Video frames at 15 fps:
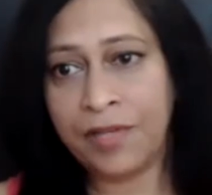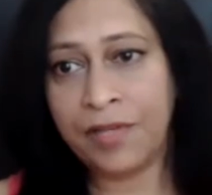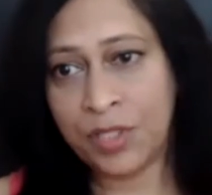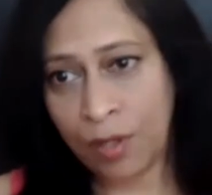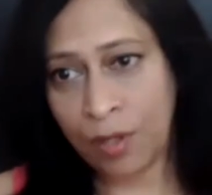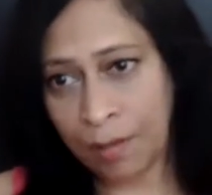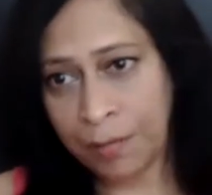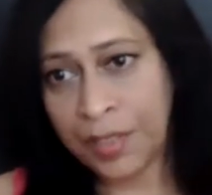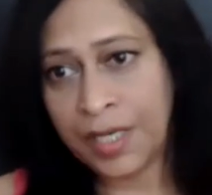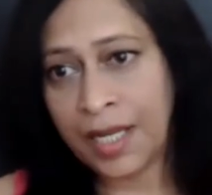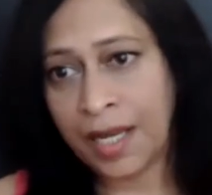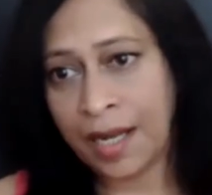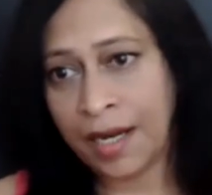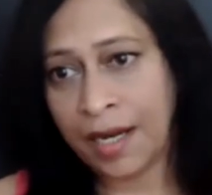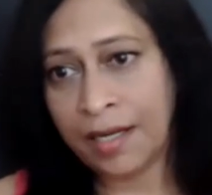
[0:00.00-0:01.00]
a job in
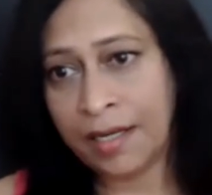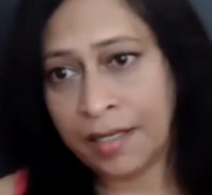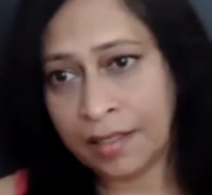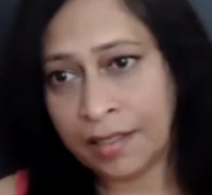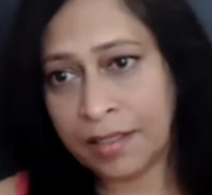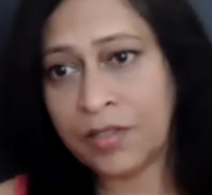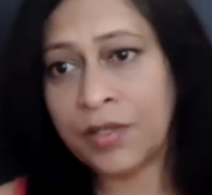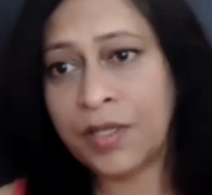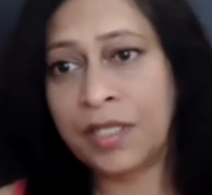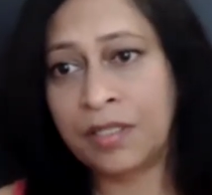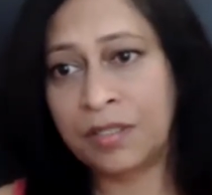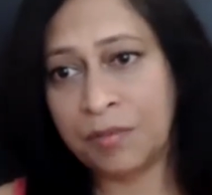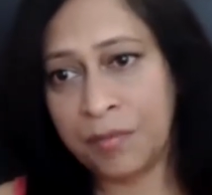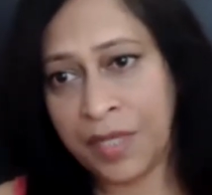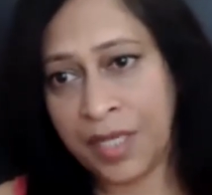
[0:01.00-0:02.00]
hand and they're
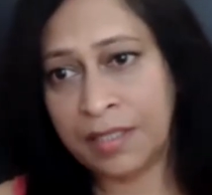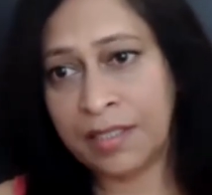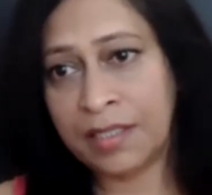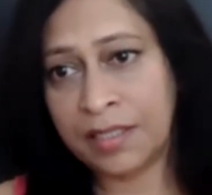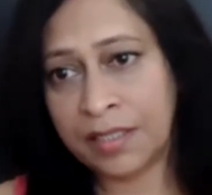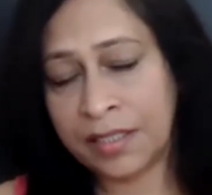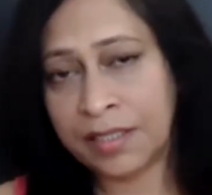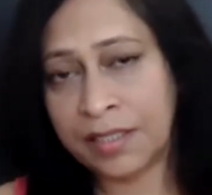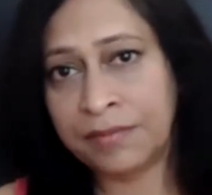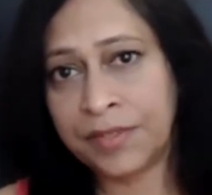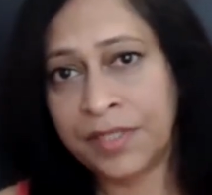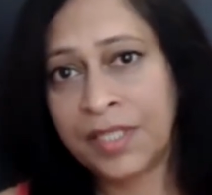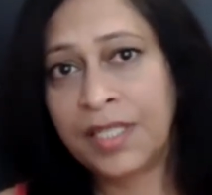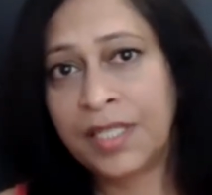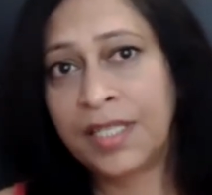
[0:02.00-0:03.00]
trying to make that shift,
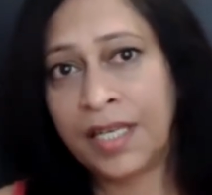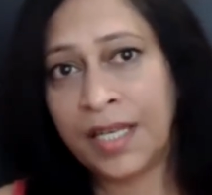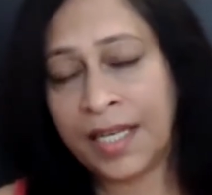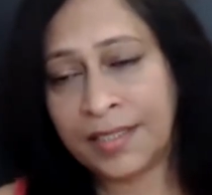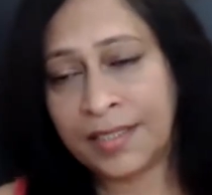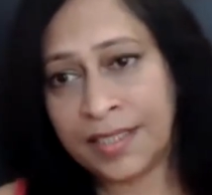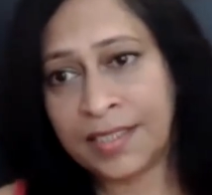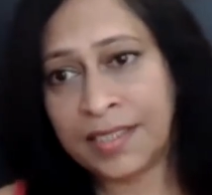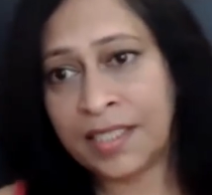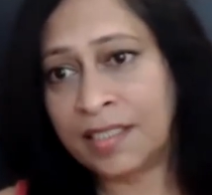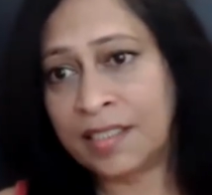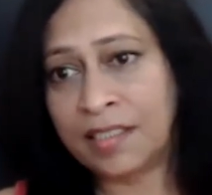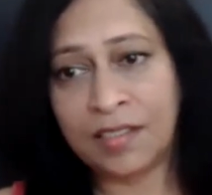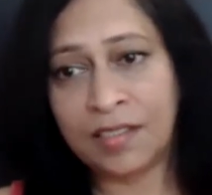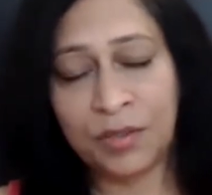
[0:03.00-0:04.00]
as I
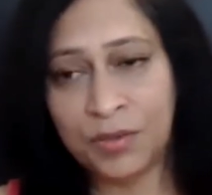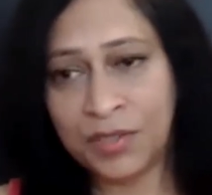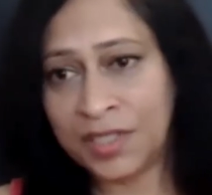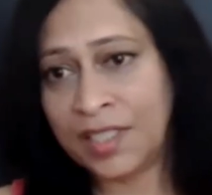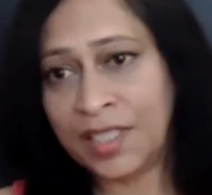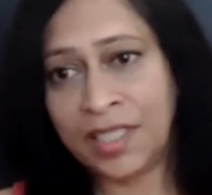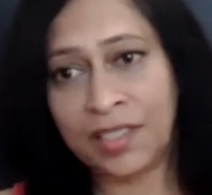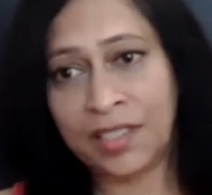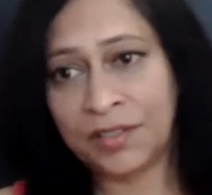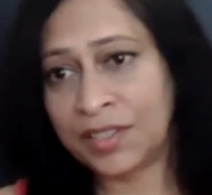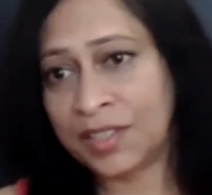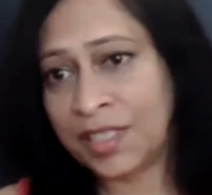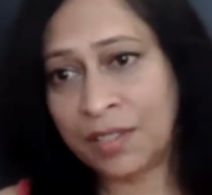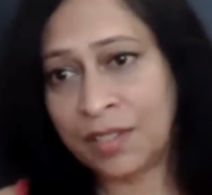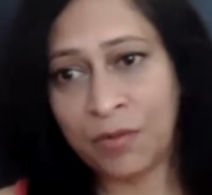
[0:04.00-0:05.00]
said, there are two
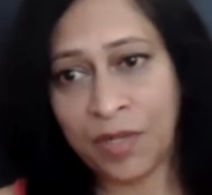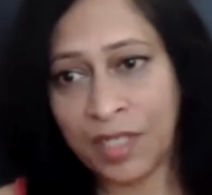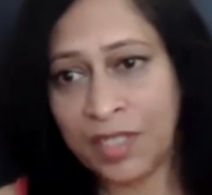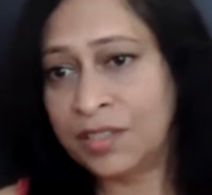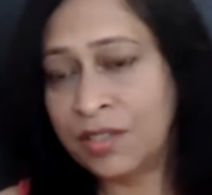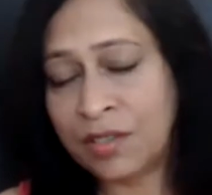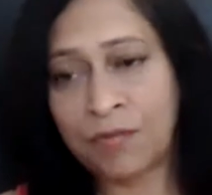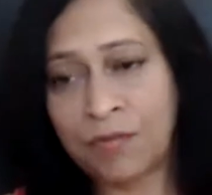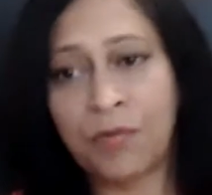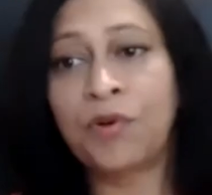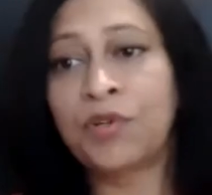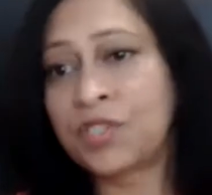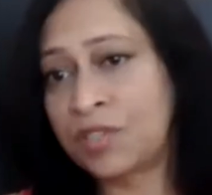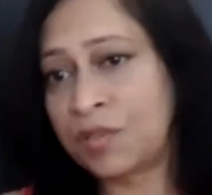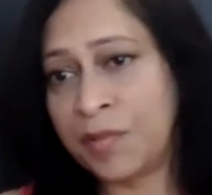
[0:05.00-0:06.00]
scenarios, right? One is you're
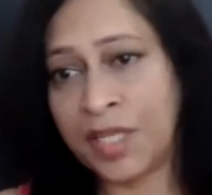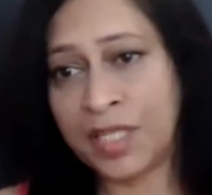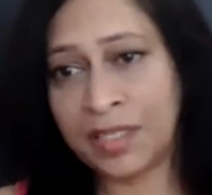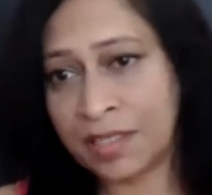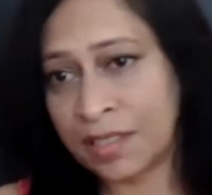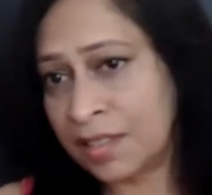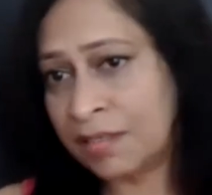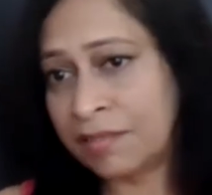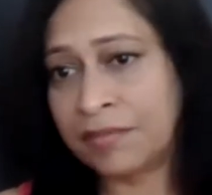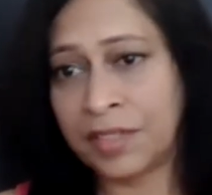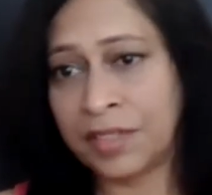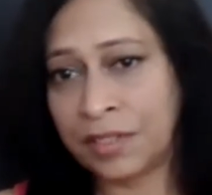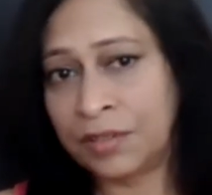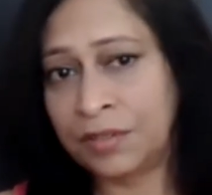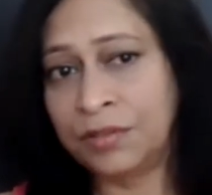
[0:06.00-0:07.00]
forced to make the shift,
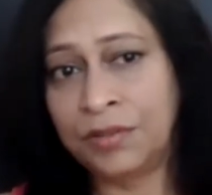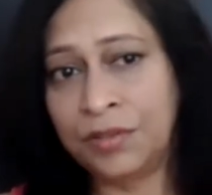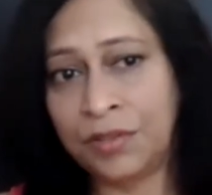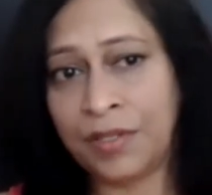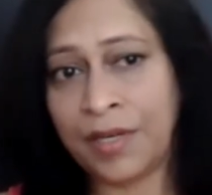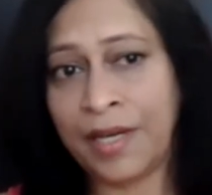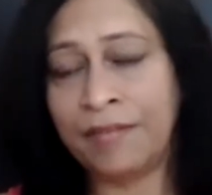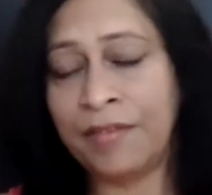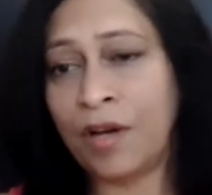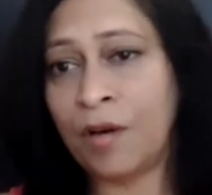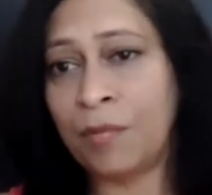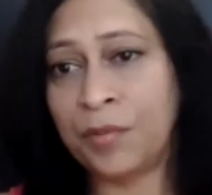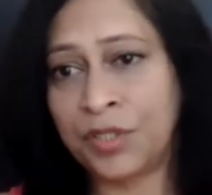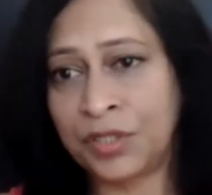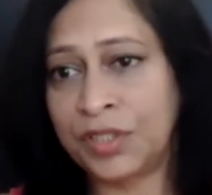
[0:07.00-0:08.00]
and two, you have the
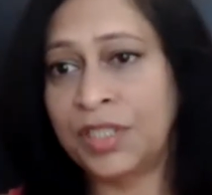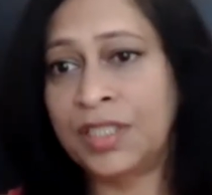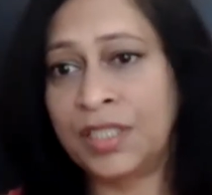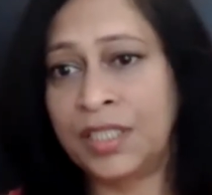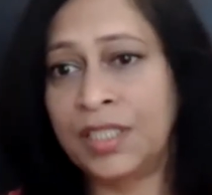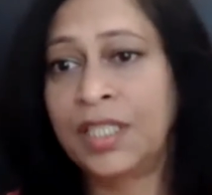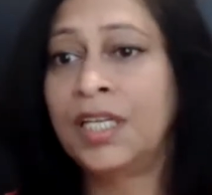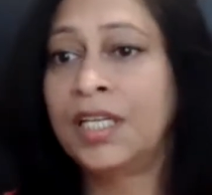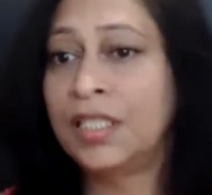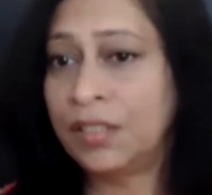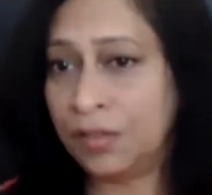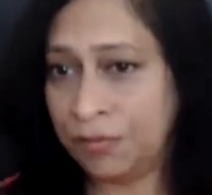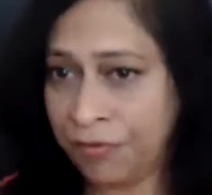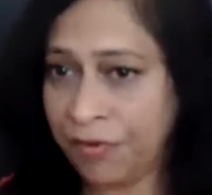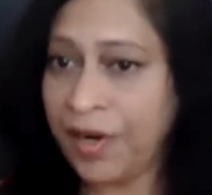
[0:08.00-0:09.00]
opportunity
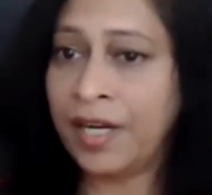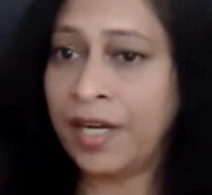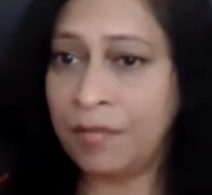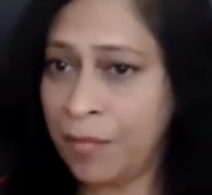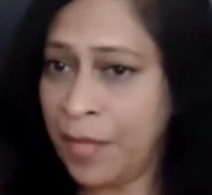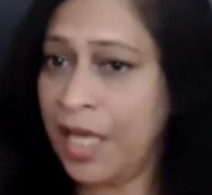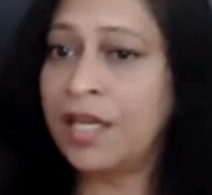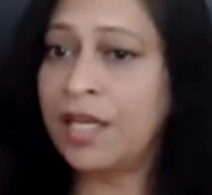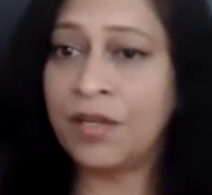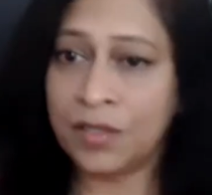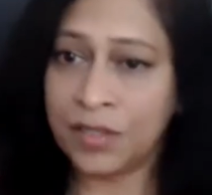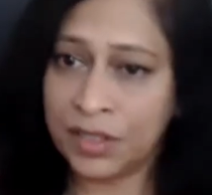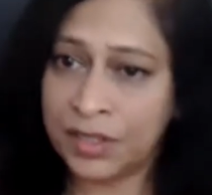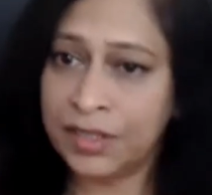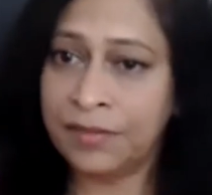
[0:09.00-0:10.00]
to make
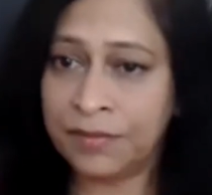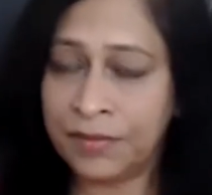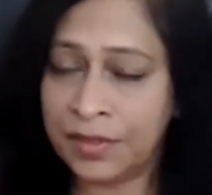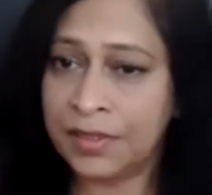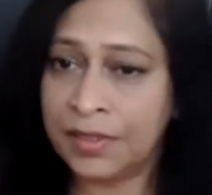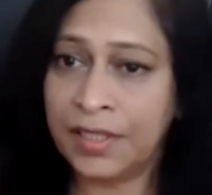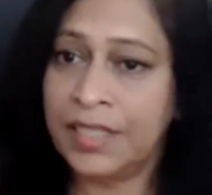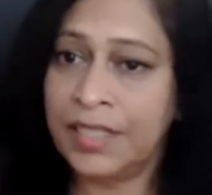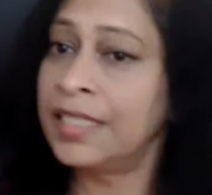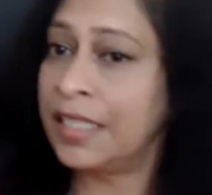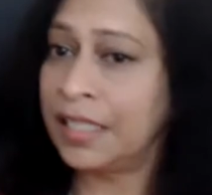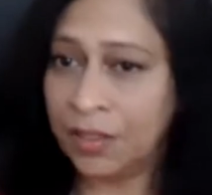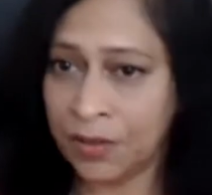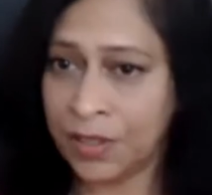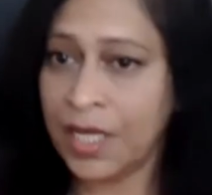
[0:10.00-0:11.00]
your shift and
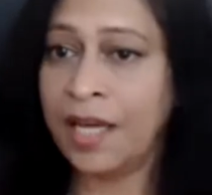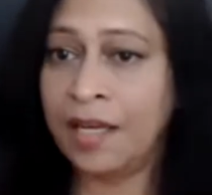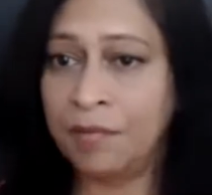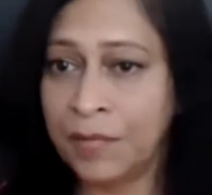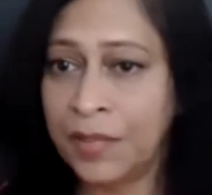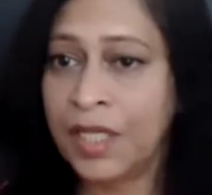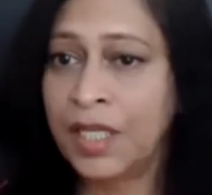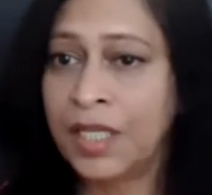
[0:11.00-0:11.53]
take your time.